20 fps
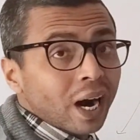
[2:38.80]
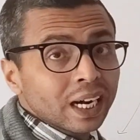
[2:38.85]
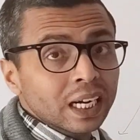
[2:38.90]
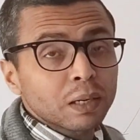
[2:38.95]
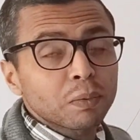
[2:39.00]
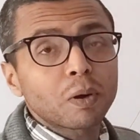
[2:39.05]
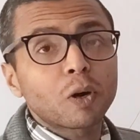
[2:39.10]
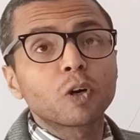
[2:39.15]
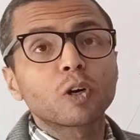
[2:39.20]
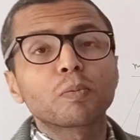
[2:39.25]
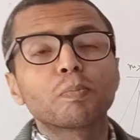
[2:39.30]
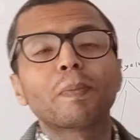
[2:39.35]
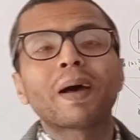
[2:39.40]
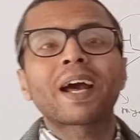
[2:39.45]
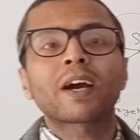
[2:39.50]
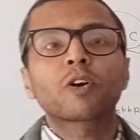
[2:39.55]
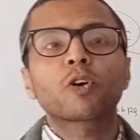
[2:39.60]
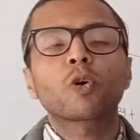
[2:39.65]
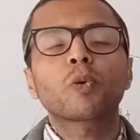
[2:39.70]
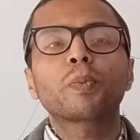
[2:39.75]
what about
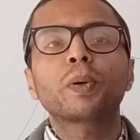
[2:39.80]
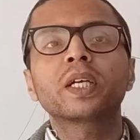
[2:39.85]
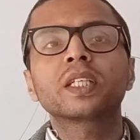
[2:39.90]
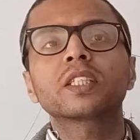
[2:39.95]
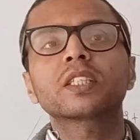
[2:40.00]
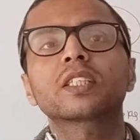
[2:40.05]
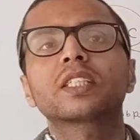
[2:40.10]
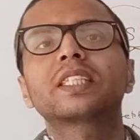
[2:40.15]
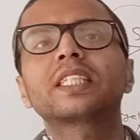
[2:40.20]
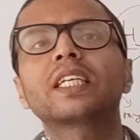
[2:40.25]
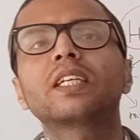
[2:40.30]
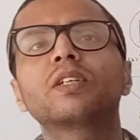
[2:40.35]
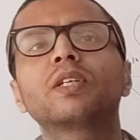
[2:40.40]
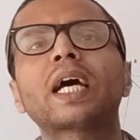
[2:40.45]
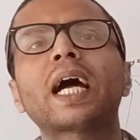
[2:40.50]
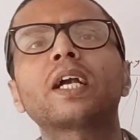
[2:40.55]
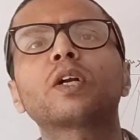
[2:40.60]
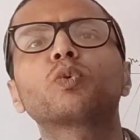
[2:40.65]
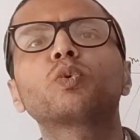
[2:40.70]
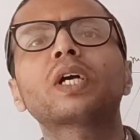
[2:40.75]
macrophages
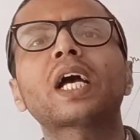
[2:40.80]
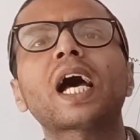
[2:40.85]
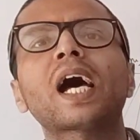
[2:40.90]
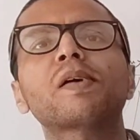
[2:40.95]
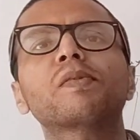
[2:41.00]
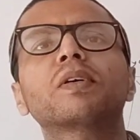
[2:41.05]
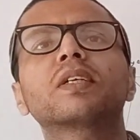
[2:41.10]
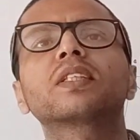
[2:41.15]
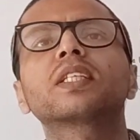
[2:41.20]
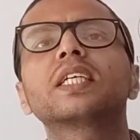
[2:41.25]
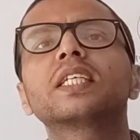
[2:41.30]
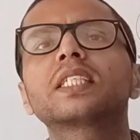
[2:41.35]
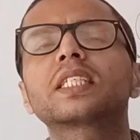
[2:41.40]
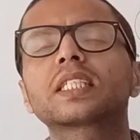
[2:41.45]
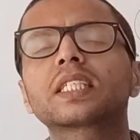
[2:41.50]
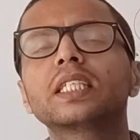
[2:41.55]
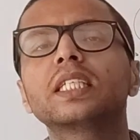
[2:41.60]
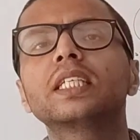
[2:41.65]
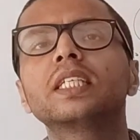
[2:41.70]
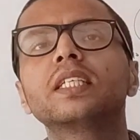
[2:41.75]
that we have on the
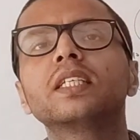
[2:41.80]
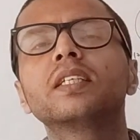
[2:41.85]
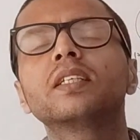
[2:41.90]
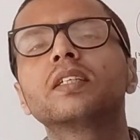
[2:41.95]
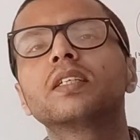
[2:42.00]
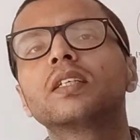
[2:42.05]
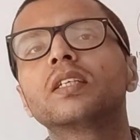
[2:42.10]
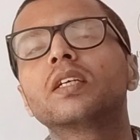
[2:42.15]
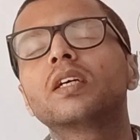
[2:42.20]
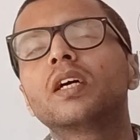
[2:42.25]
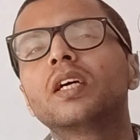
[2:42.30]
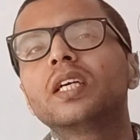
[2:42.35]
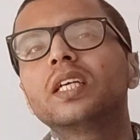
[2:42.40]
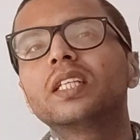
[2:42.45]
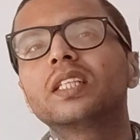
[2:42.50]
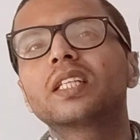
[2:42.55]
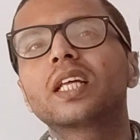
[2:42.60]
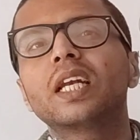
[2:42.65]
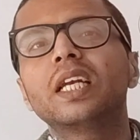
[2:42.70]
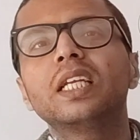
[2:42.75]
skin,
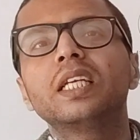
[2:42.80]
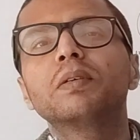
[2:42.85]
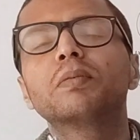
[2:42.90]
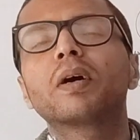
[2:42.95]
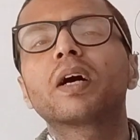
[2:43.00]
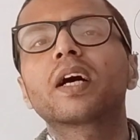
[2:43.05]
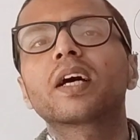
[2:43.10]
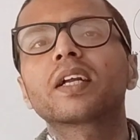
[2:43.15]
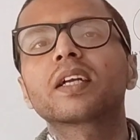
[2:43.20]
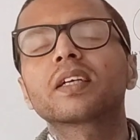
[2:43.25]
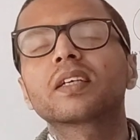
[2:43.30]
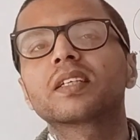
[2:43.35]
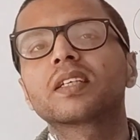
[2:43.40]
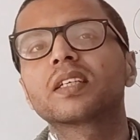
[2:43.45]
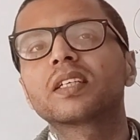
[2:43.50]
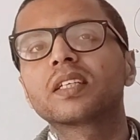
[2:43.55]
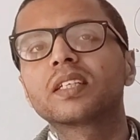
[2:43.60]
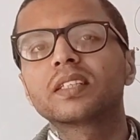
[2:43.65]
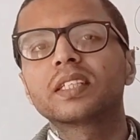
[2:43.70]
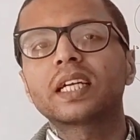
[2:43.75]
in the liver?
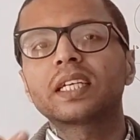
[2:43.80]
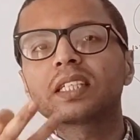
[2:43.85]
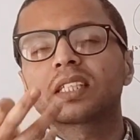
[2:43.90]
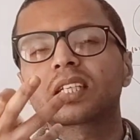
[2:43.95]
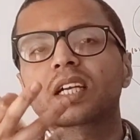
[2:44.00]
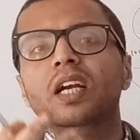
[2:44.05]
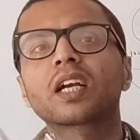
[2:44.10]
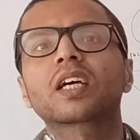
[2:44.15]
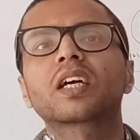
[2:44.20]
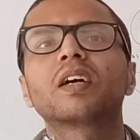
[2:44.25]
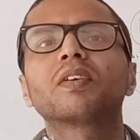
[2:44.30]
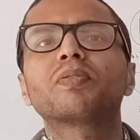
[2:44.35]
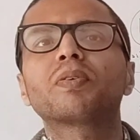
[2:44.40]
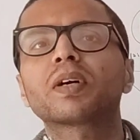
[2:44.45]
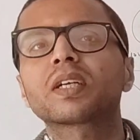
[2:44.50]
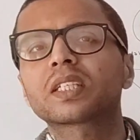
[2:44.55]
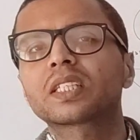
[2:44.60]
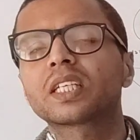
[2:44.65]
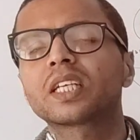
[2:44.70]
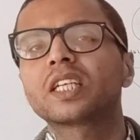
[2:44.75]
That is called
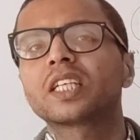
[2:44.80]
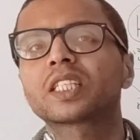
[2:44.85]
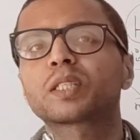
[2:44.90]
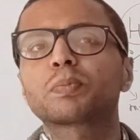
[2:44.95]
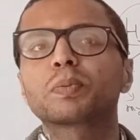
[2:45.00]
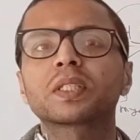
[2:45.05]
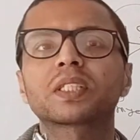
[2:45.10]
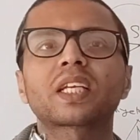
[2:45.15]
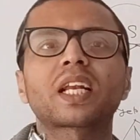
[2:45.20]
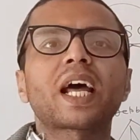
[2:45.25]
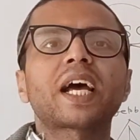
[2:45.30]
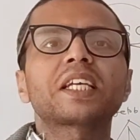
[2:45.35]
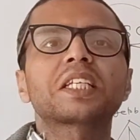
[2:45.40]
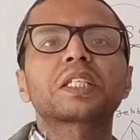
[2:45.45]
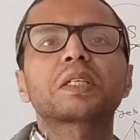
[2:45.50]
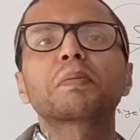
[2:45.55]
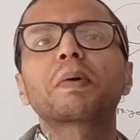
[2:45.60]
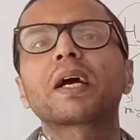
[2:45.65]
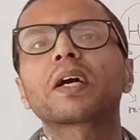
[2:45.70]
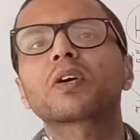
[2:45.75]
Kupffer cell,
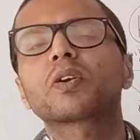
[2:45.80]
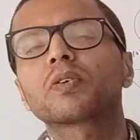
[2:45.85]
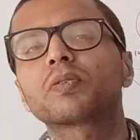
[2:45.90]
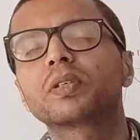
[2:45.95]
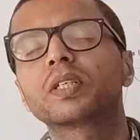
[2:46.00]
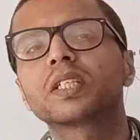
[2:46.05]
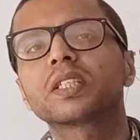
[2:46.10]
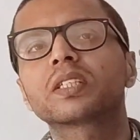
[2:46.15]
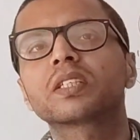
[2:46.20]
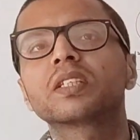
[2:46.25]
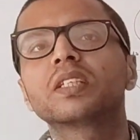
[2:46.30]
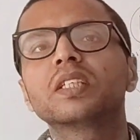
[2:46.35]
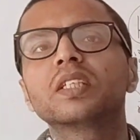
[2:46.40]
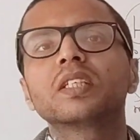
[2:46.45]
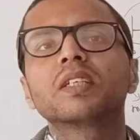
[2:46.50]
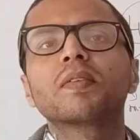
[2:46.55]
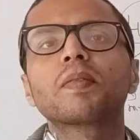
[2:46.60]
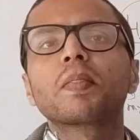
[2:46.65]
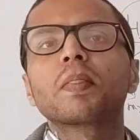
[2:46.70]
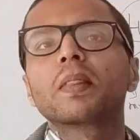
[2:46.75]
specialized macrophage,
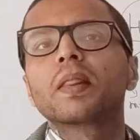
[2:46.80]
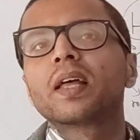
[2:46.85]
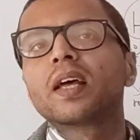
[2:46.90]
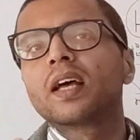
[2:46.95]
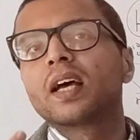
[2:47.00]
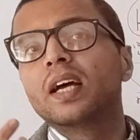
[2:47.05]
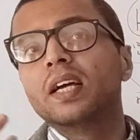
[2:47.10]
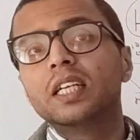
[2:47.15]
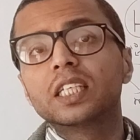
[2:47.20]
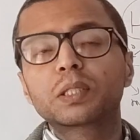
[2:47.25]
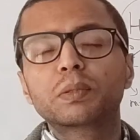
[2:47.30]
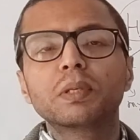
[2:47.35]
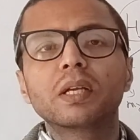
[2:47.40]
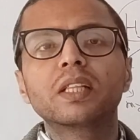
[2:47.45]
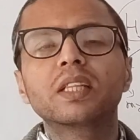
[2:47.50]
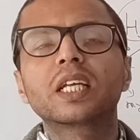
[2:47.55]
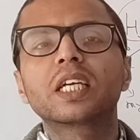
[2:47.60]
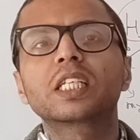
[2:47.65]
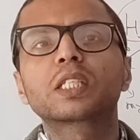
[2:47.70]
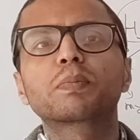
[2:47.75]

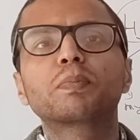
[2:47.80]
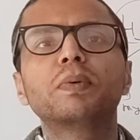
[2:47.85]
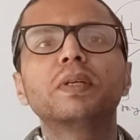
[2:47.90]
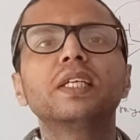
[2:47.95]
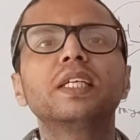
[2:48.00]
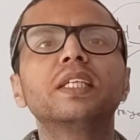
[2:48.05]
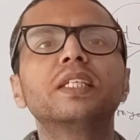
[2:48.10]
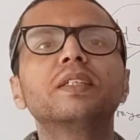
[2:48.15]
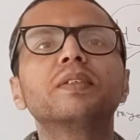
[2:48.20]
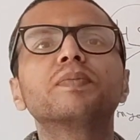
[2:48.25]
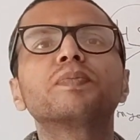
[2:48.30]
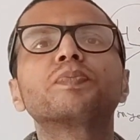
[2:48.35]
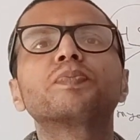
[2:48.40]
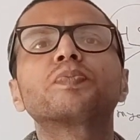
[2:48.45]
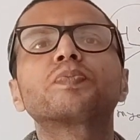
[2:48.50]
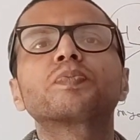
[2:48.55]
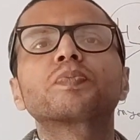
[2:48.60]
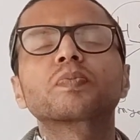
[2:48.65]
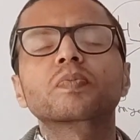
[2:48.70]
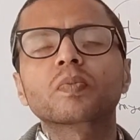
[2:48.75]
in the spleen.
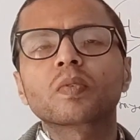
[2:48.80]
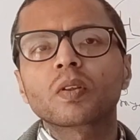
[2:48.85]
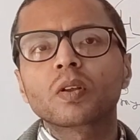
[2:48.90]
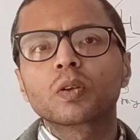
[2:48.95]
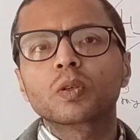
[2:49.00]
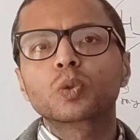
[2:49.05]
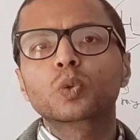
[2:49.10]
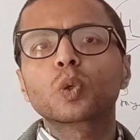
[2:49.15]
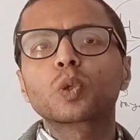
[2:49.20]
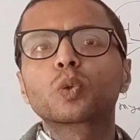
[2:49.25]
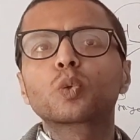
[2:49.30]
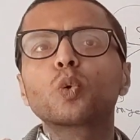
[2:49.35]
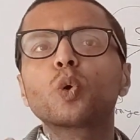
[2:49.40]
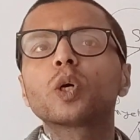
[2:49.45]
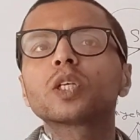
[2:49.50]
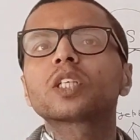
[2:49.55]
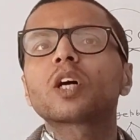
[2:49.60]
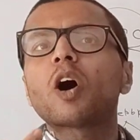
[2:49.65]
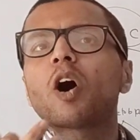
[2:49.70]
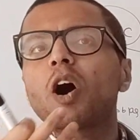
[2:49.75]
So
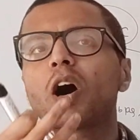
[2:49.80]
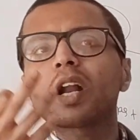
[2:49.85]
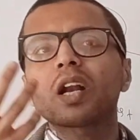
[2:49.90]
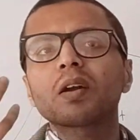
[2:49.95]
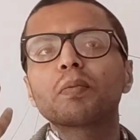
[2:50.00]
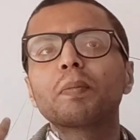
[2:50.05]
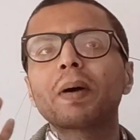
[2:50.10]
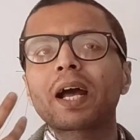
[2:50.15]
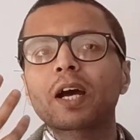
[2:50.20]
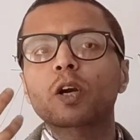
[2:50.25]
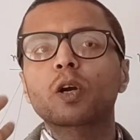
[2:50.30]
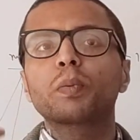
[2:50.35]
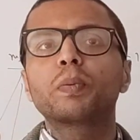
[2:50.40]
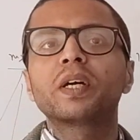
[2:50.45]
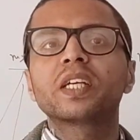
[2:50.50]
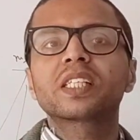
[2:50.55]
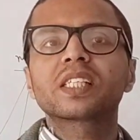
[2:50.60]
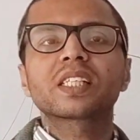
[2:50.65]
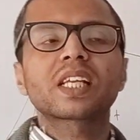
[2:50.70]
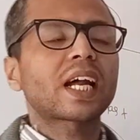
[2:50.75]
those all
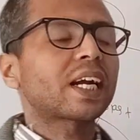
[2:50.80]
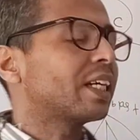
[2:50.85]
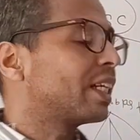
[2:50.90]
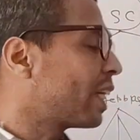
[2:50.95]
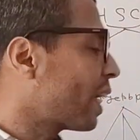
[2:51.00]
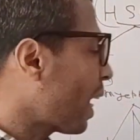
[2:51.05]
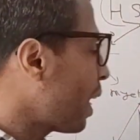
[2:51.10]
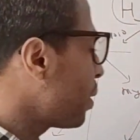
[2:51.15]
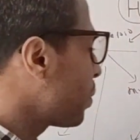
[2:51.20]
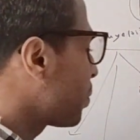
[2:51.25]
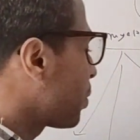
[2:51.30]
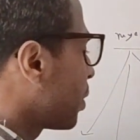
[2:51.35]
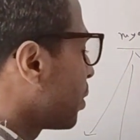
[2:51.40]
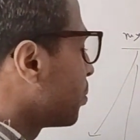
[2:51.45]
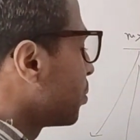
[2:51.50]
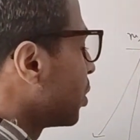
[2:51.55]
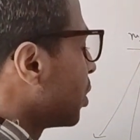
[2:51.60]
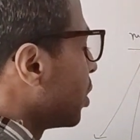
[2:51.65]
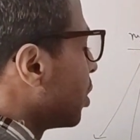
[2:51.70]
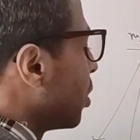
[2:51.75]
macrophages are derived
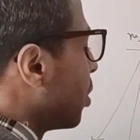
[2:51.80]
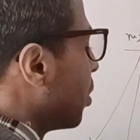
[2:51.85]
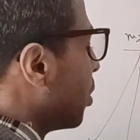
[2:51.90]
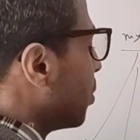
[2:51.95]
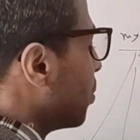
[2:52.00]
from